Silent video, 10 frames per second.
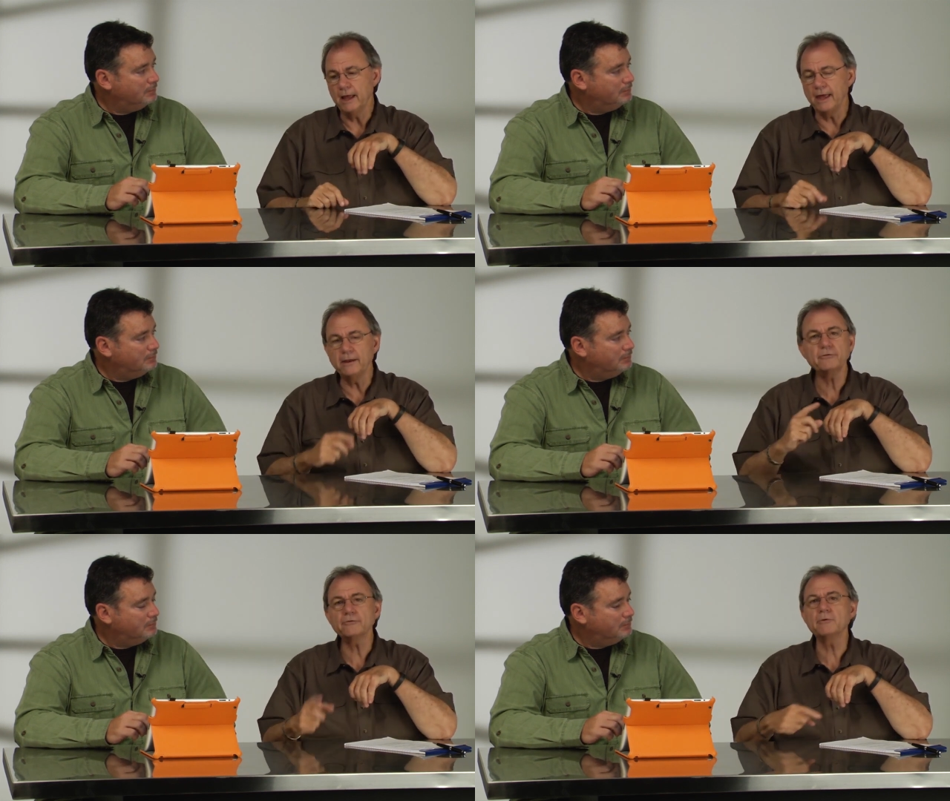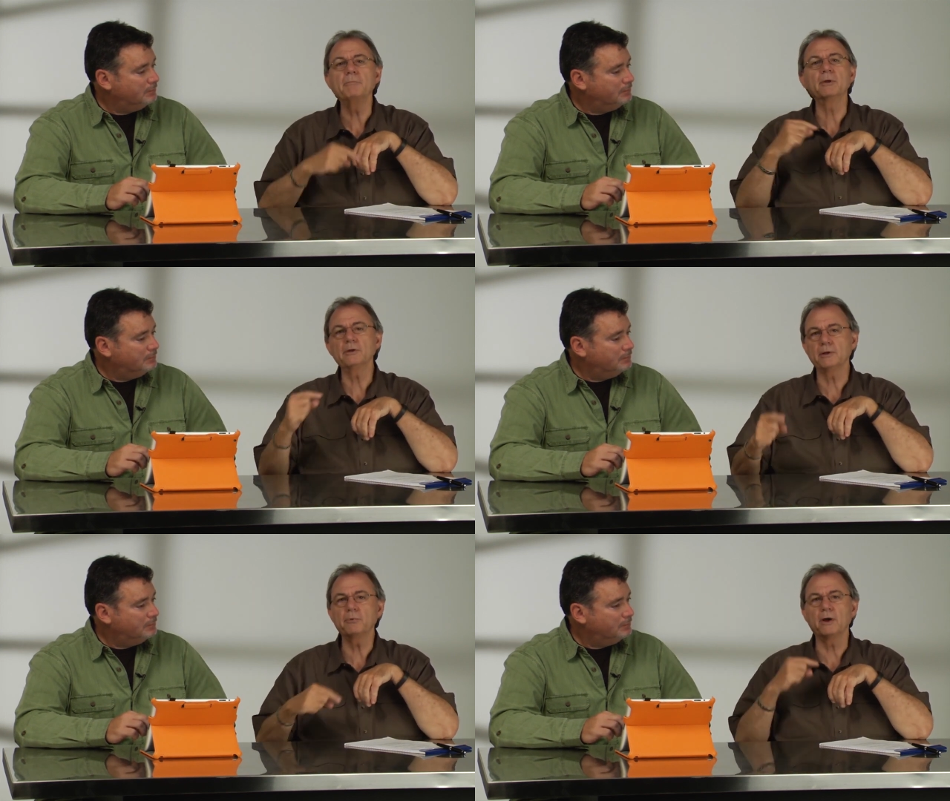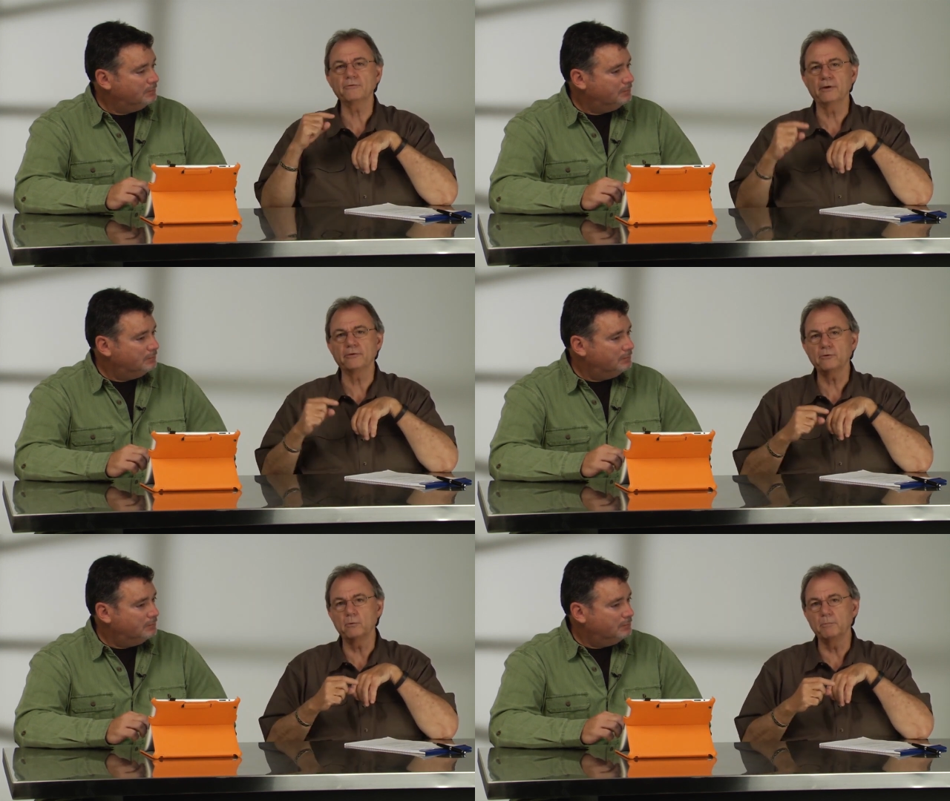Speaker 1: And it's just a building
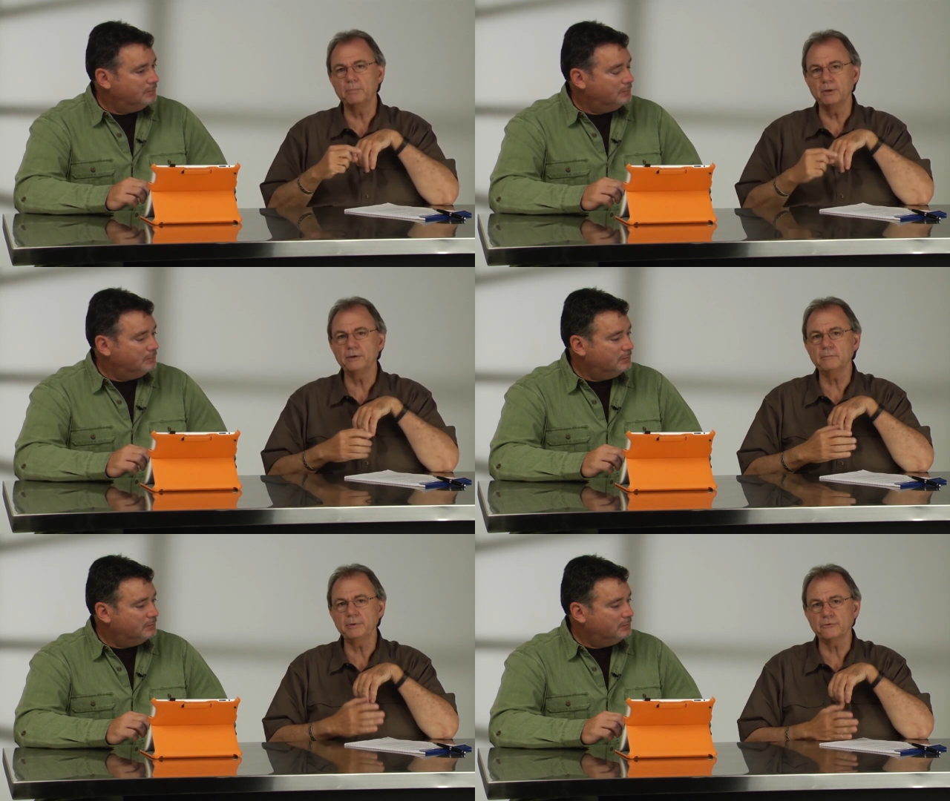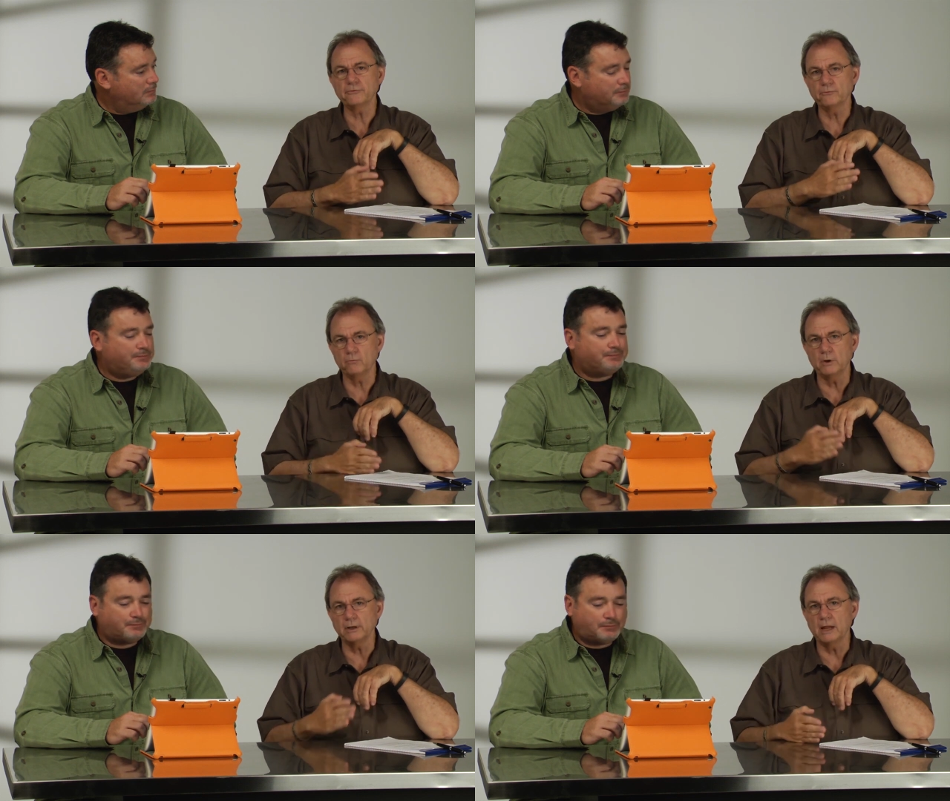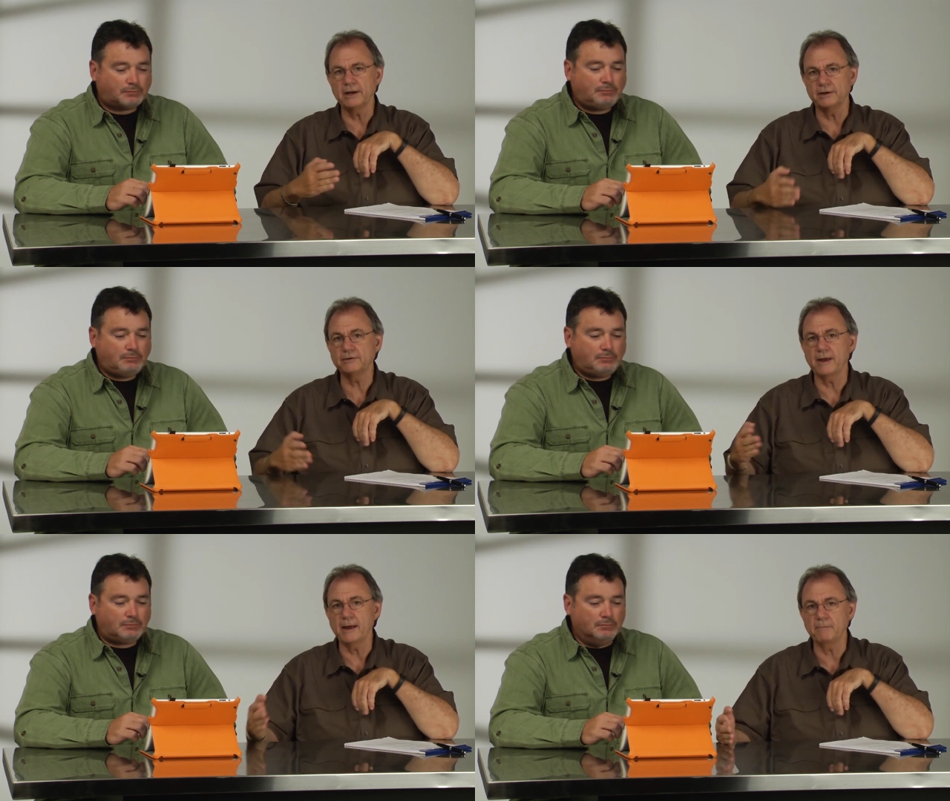process. So we're building pictures one light
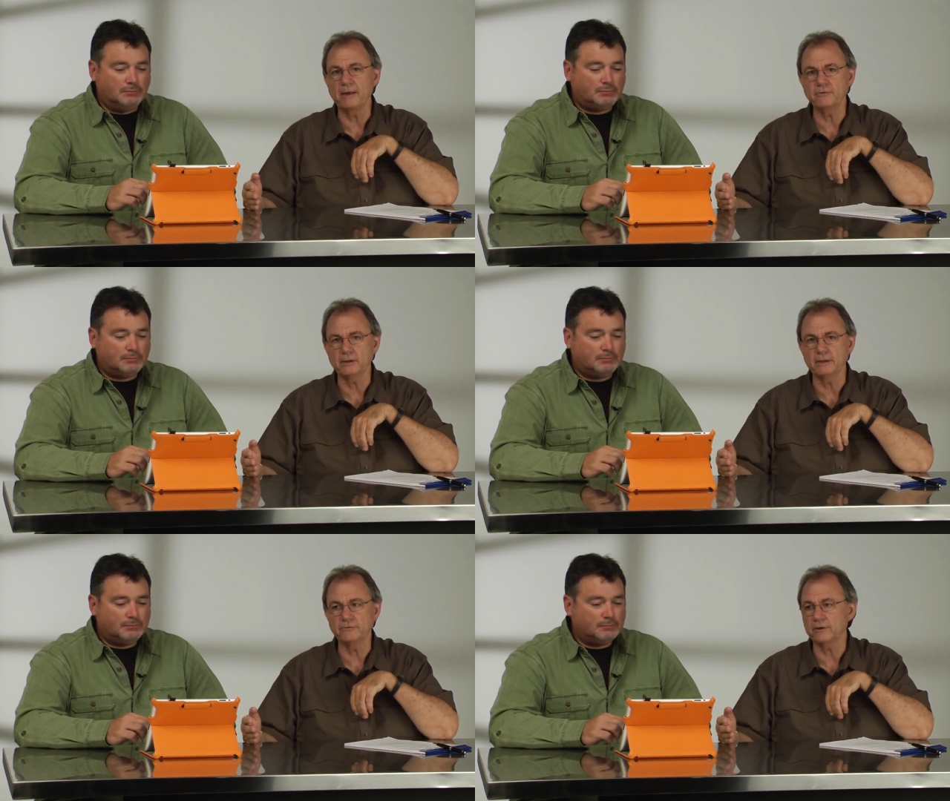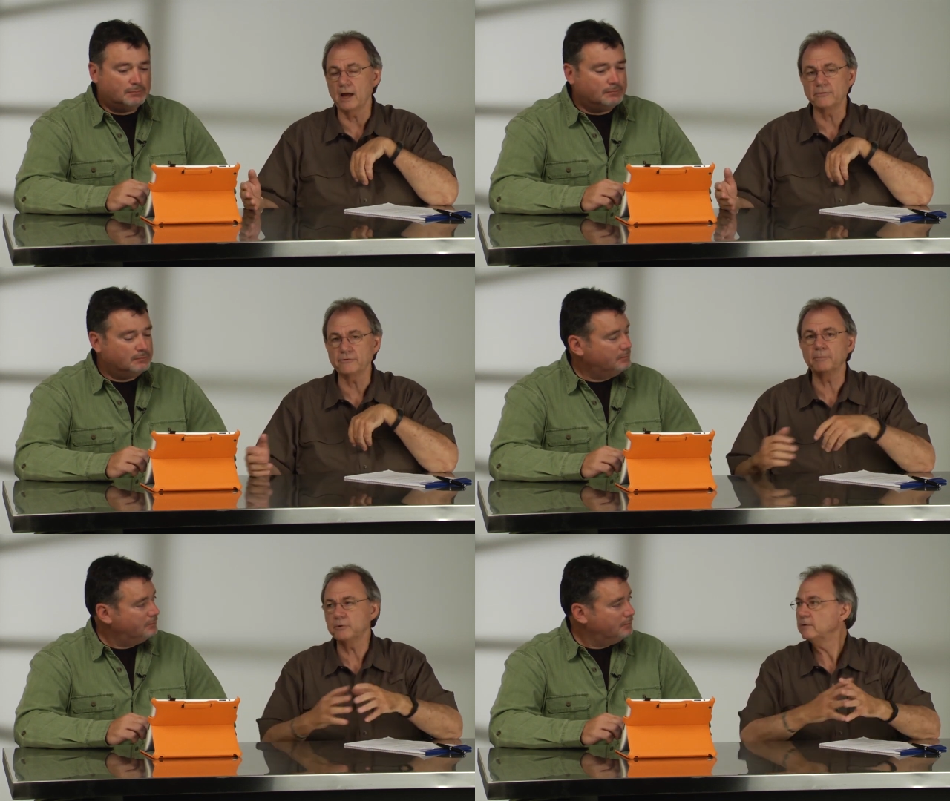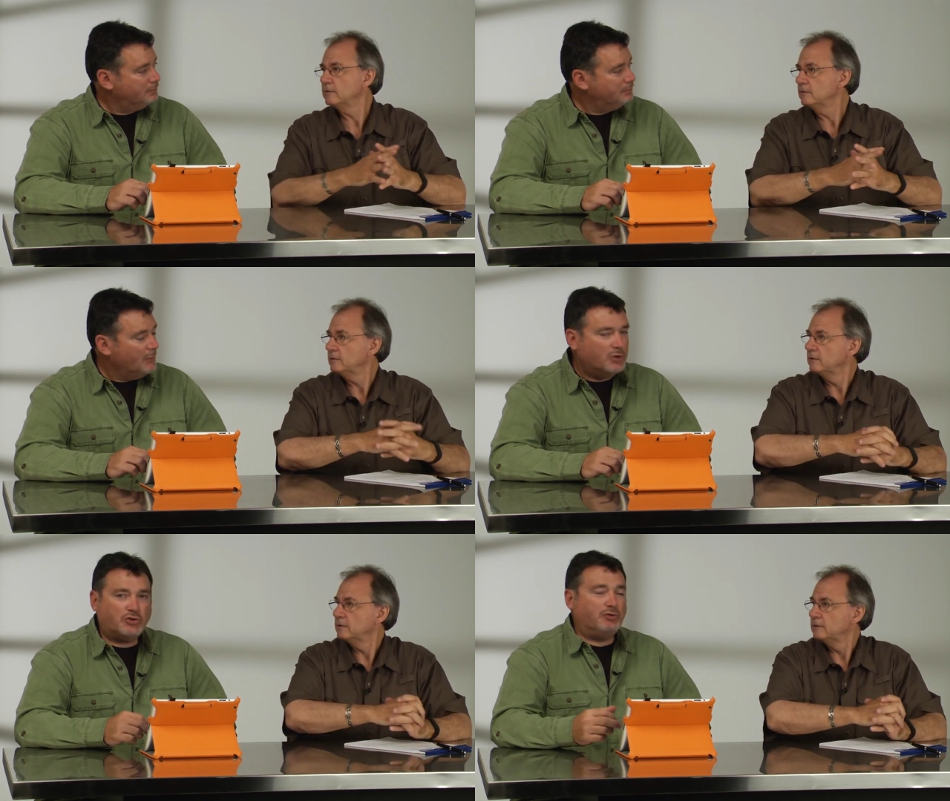at a time, basically, is the concept.
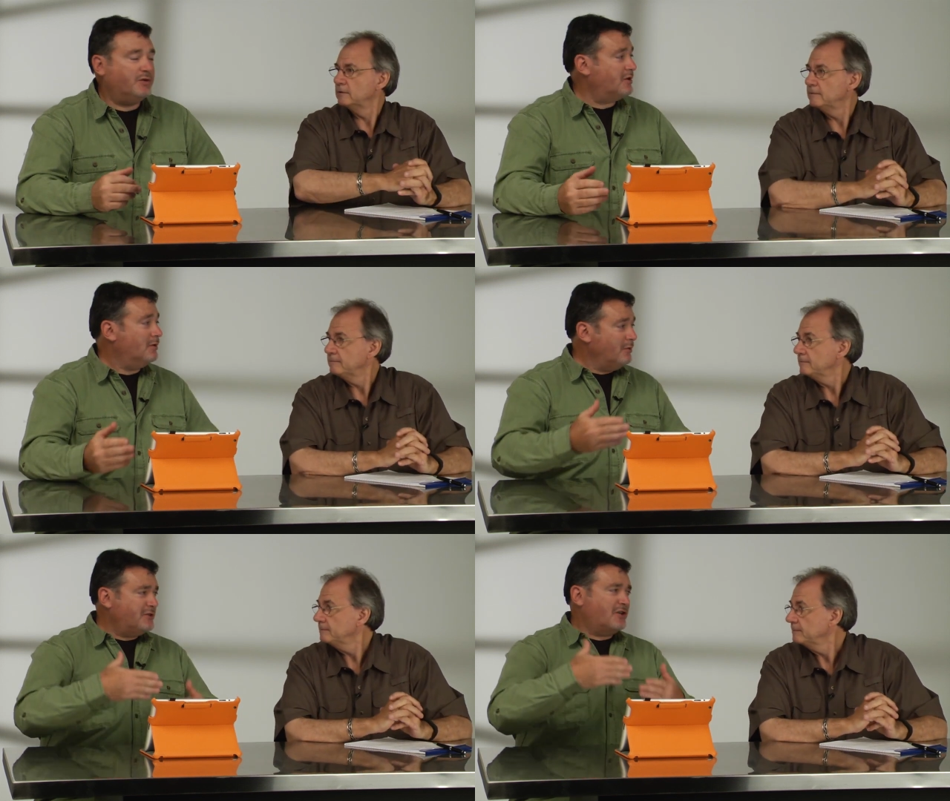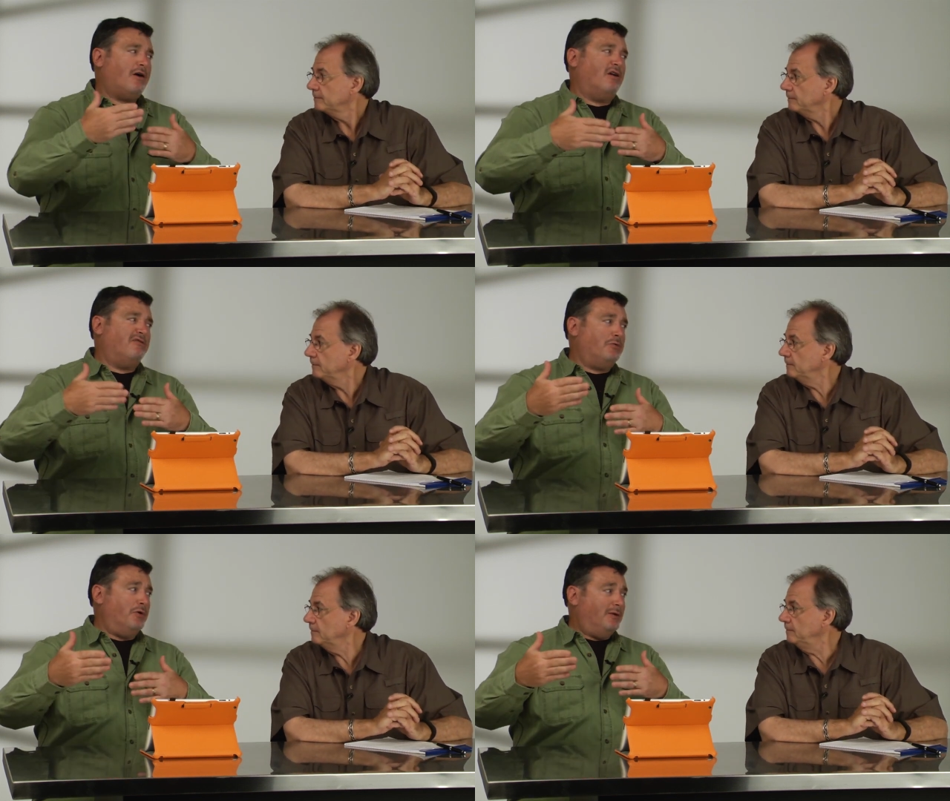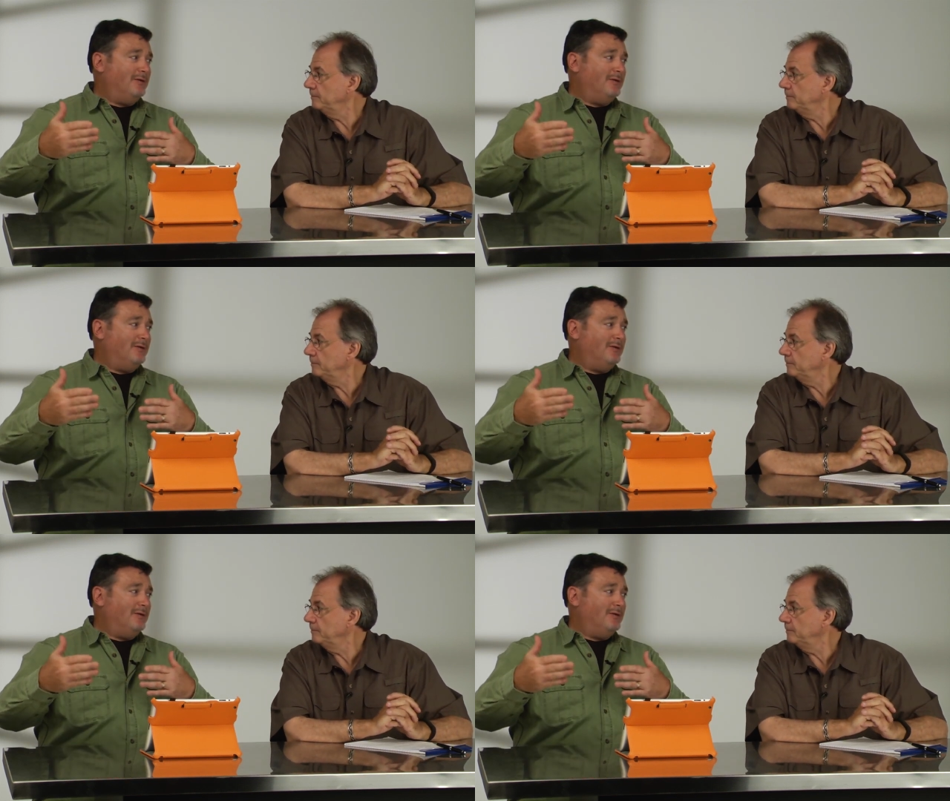
Speaker 2: So there is a, there is a cutoff point.